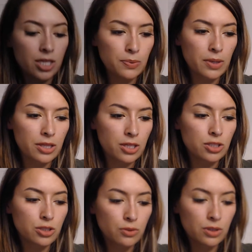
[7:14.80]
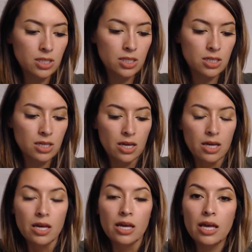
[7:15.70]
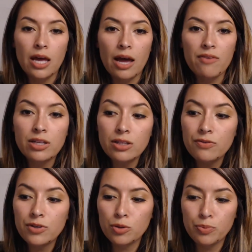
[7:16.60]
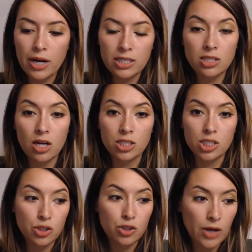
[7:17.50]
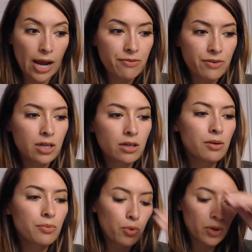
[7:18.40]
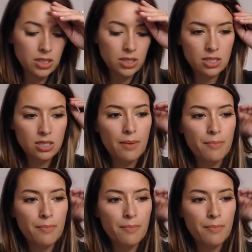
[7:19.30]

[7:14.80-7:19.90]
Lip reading: way the students have individual practice on just graphing points,